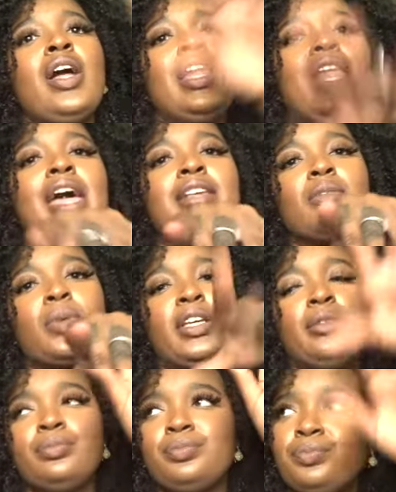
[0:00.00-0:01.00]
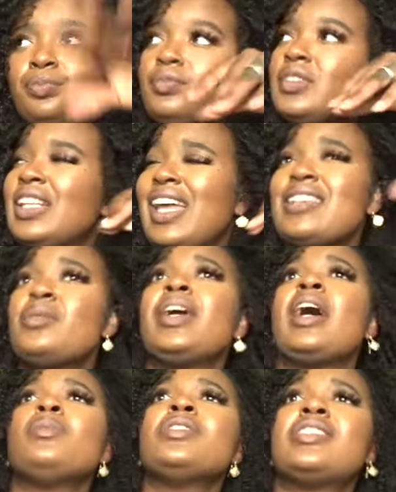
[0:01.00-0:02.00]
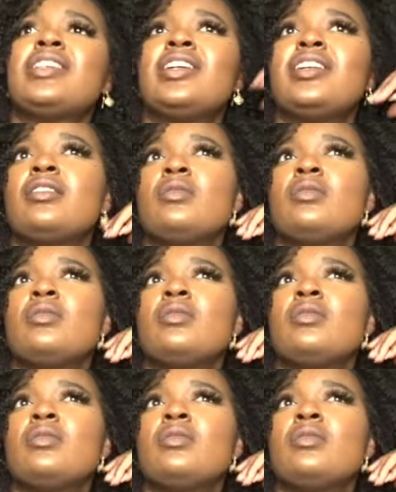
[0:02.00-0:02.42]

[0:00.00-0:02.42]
last week I was sick.